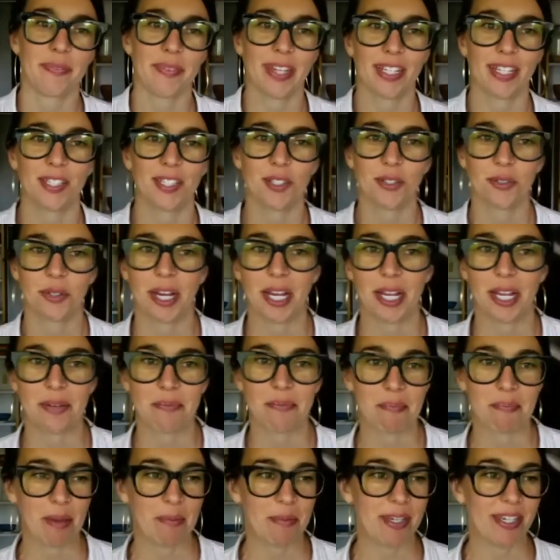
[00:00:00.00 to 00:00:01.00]
That's great.
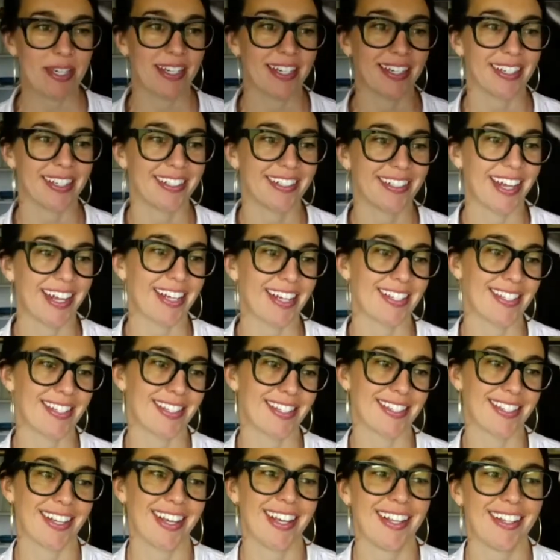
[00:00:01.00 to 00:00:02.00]
Maybe a
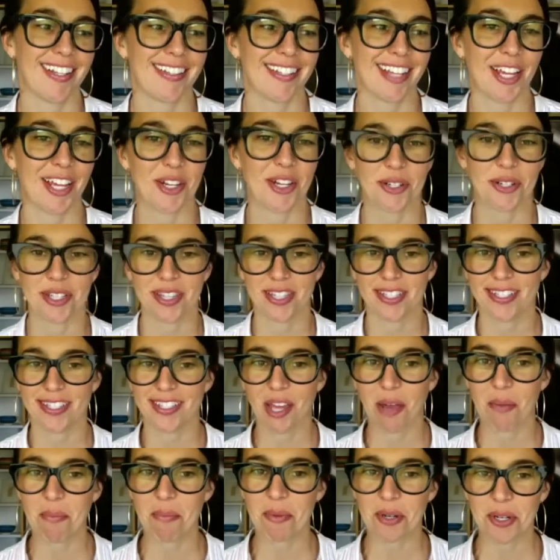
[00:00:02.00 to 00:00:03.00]
nice later in the
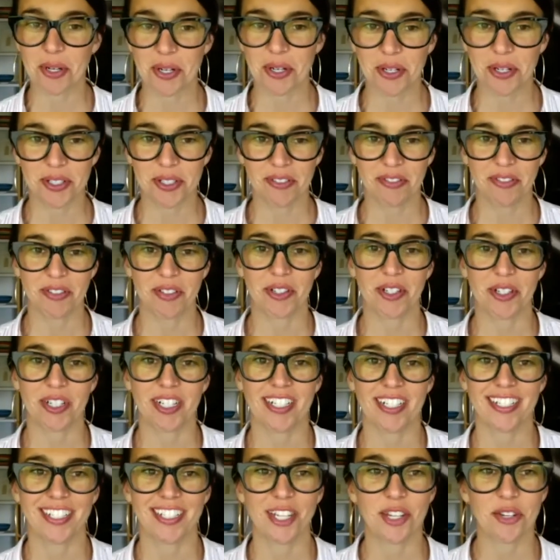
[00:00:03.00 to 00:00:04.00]
summer if you're in
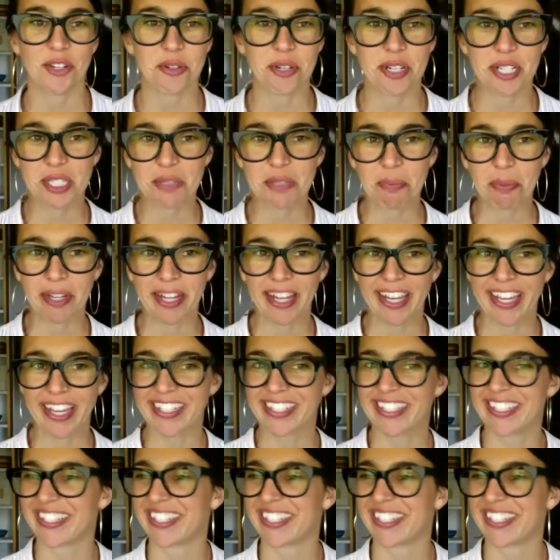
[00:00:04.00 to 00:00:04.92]
a citrus place.